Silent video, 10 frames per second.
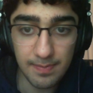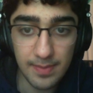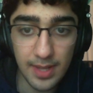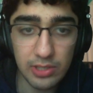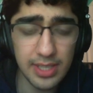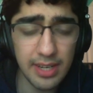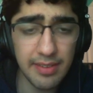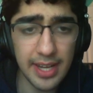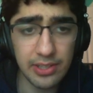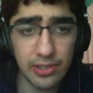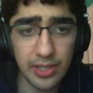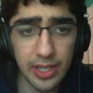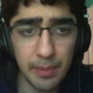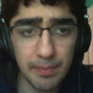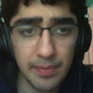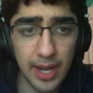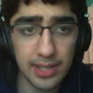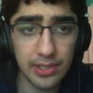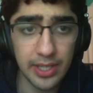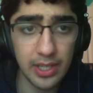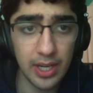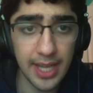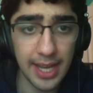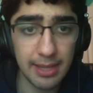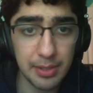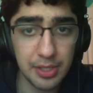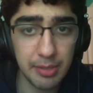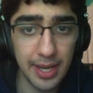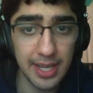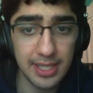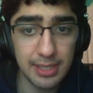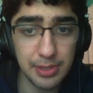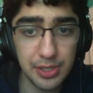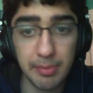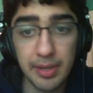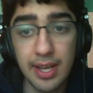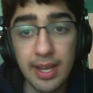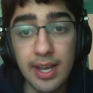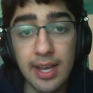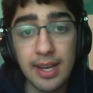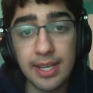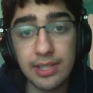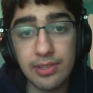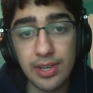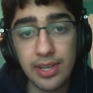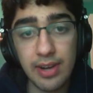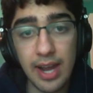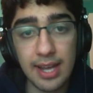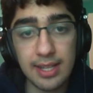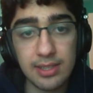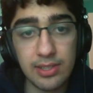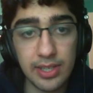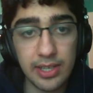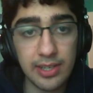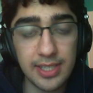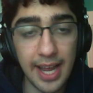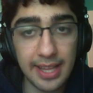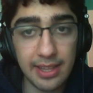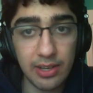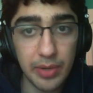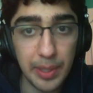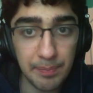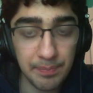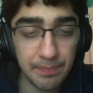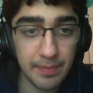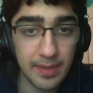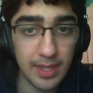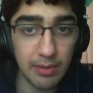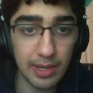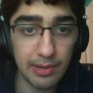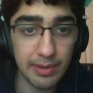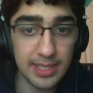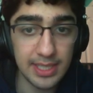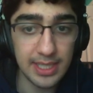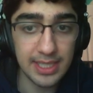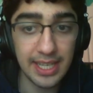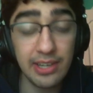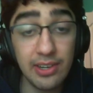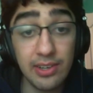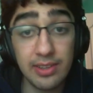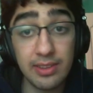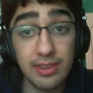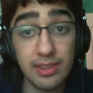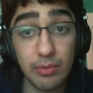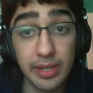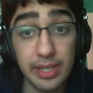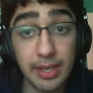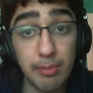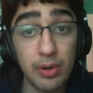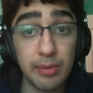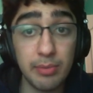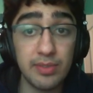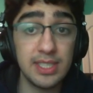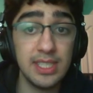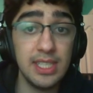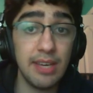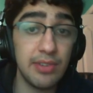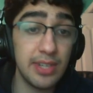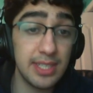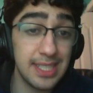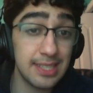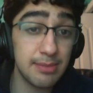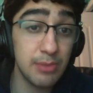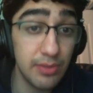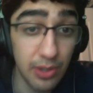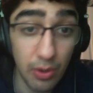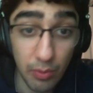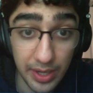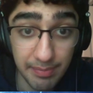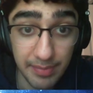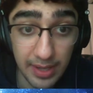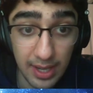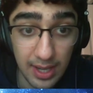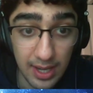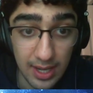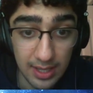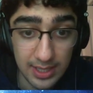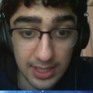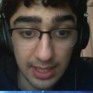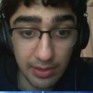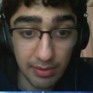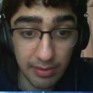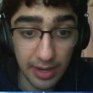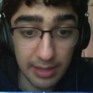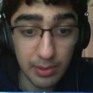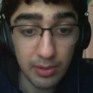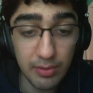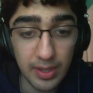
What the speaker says: So instead of that, he took here. I took here, attacking the bishop and this bishop. He took here. I took here, attacking the queen. He went queen c6. And here, the really important move to see. If you didn't see this move, you don't win. See if you can find the move.